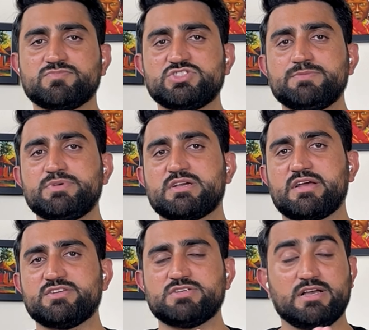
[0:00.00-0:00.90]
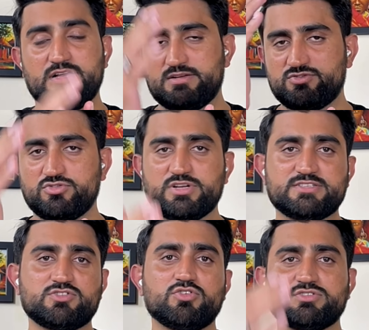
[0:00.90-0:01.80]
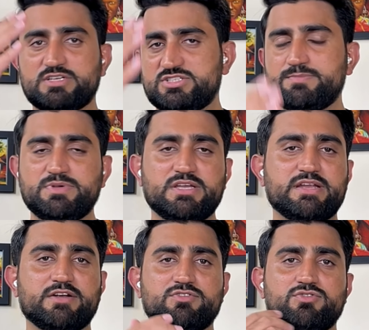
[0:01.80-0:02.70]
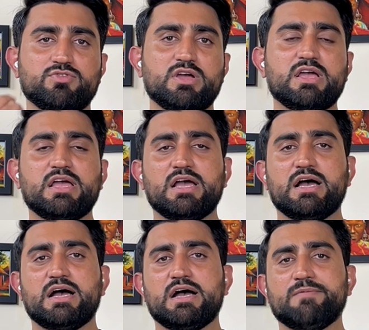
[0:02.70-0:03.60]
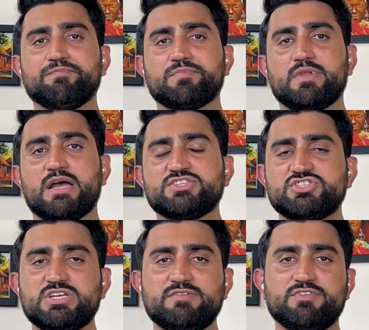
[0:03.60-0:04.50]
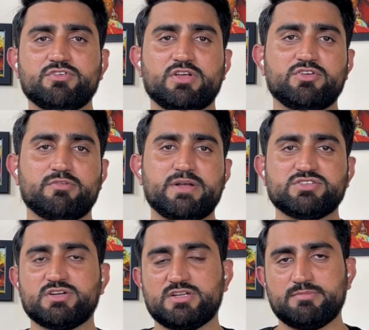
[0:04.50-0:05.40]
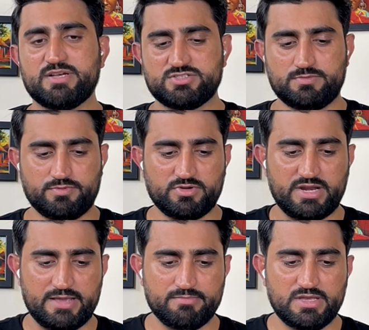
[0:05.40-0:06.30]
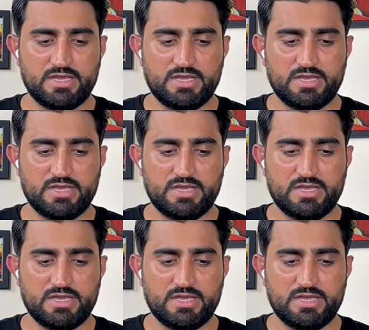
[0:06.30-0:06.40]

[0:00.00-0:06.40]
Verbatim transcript: GPA total scores or GPA that you achieved during your bachelor or the master program.